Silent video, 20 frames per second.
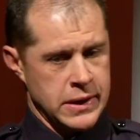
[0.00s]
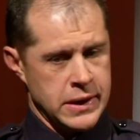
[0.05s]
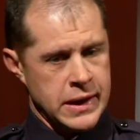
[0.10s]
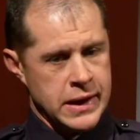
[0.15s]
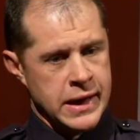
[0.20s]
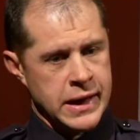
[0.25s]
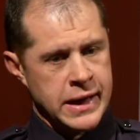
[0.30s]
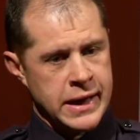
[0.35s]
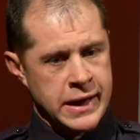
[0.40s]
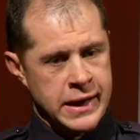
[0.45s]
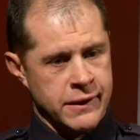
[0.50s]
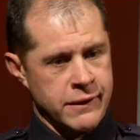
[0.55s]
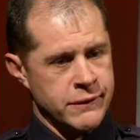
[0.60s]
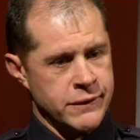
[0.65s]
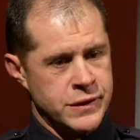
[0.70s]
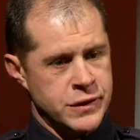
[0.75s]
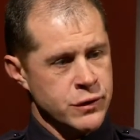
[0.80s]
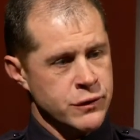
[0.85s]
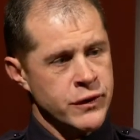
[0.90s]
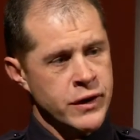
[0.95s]
I
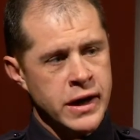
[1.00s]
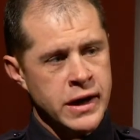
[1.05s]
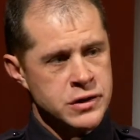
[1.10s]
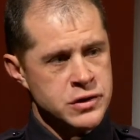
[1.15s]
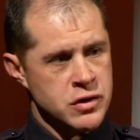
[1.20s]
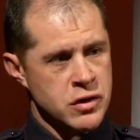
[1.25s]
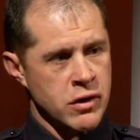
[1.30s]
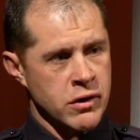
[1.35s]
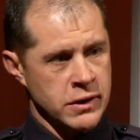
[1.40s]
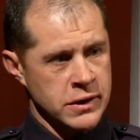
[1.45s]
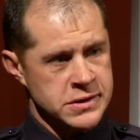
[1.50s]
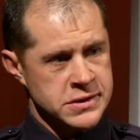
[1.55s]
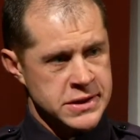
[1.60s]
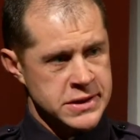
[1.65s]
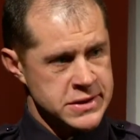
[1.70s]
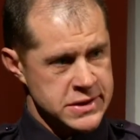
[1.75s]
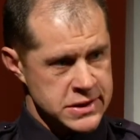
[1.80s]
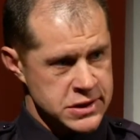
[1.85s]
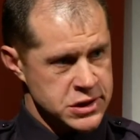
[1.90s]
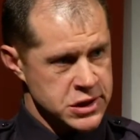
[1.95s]
have two very strong
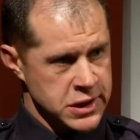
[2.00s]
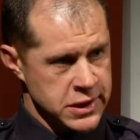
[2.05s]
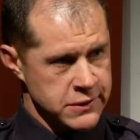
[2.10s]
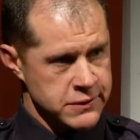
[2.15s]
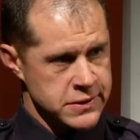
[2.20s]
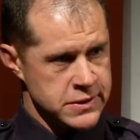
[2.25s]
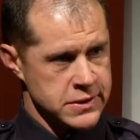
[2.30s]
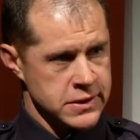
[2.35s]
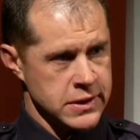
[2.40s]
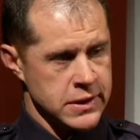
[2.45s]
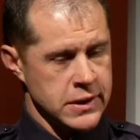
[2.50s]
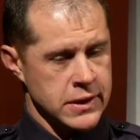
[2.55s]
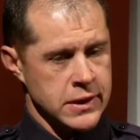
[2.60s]
assistant chiefs